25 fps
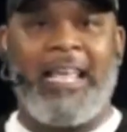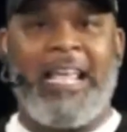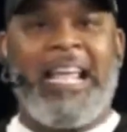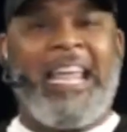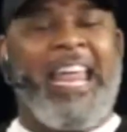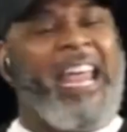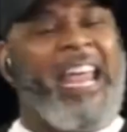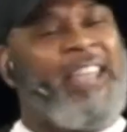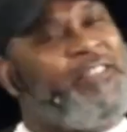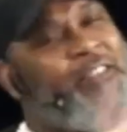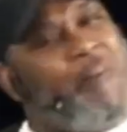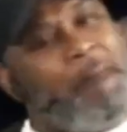
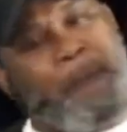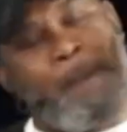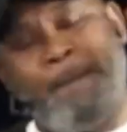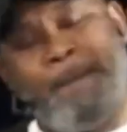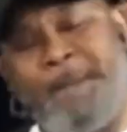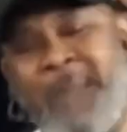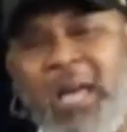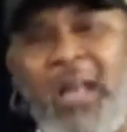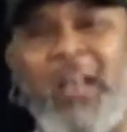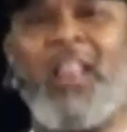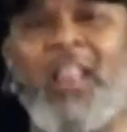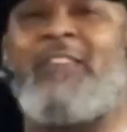in the
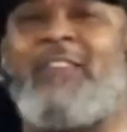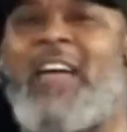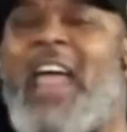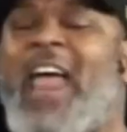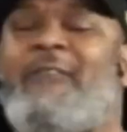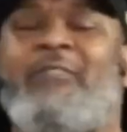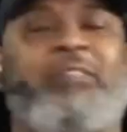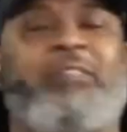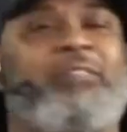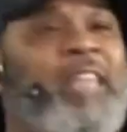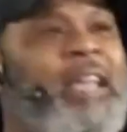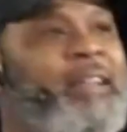middle of
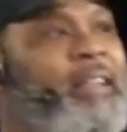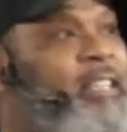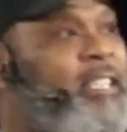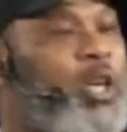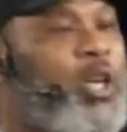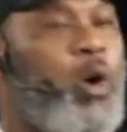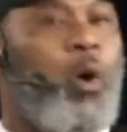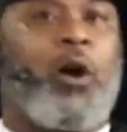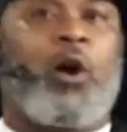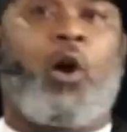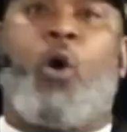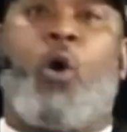everything that's
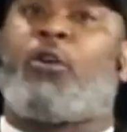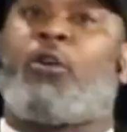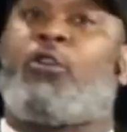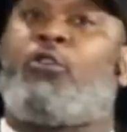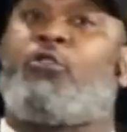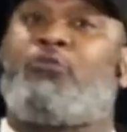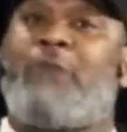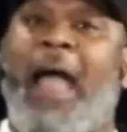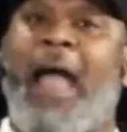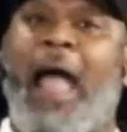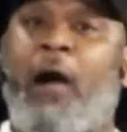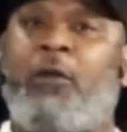going on
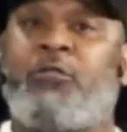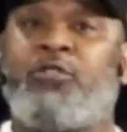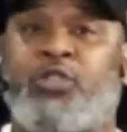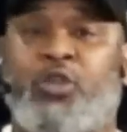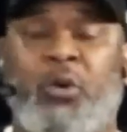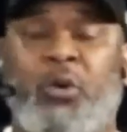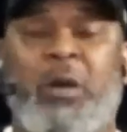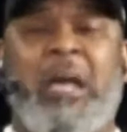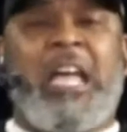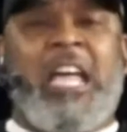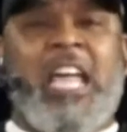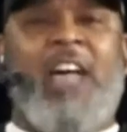around
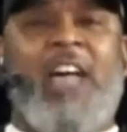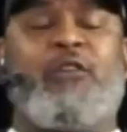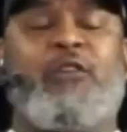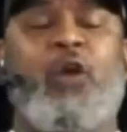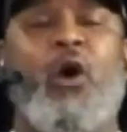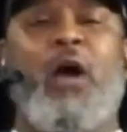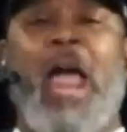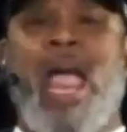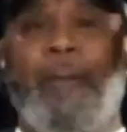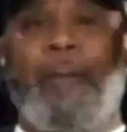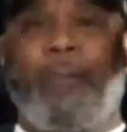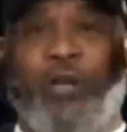you, if
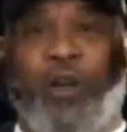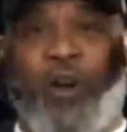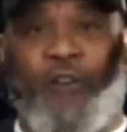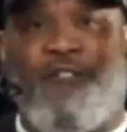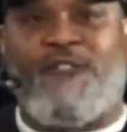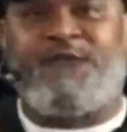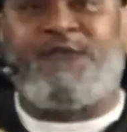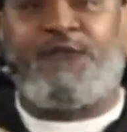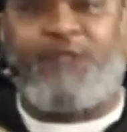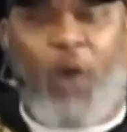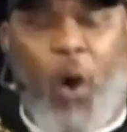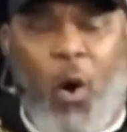you're able to
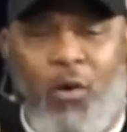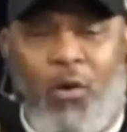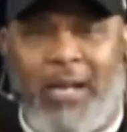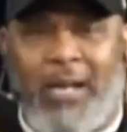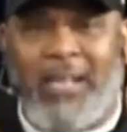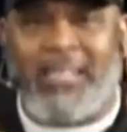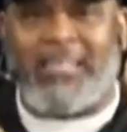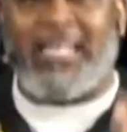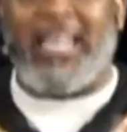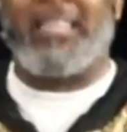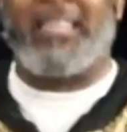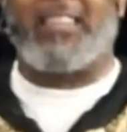
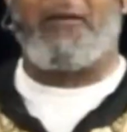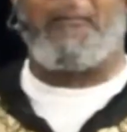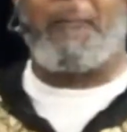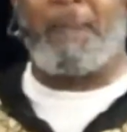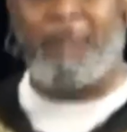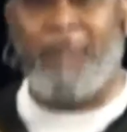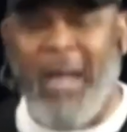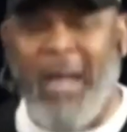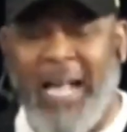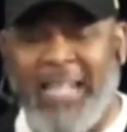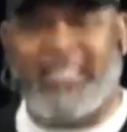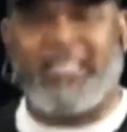focus in the
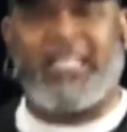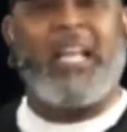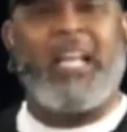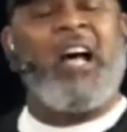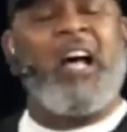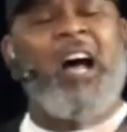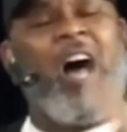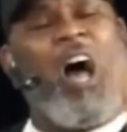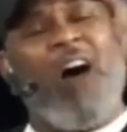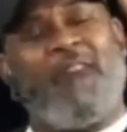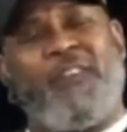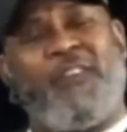midst
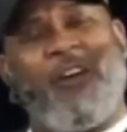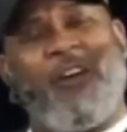of a